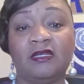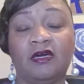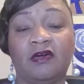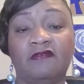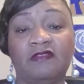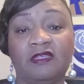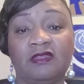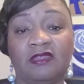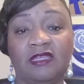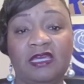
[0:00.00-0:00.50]
of
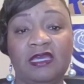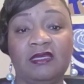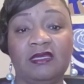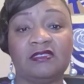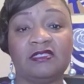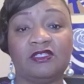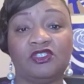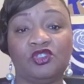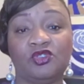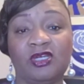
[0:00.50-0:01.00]
the things
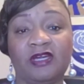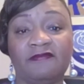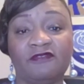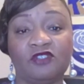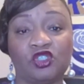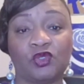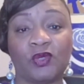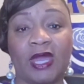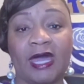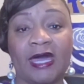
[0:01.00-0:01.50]
that you have
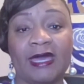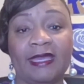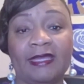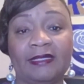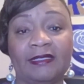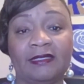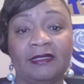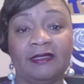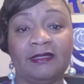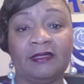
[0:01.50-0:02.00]
tried
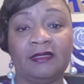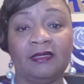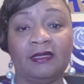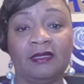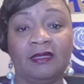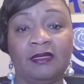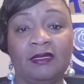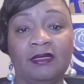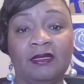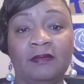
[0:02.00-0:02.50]

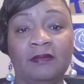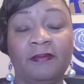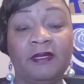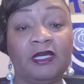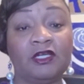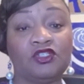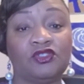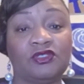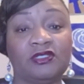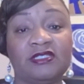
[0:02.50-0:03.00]

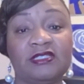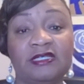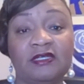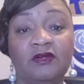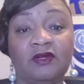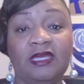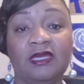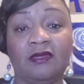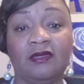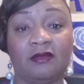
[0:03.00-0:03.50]
because you're still
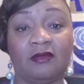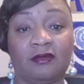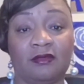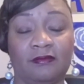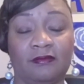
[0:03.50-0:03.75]
here.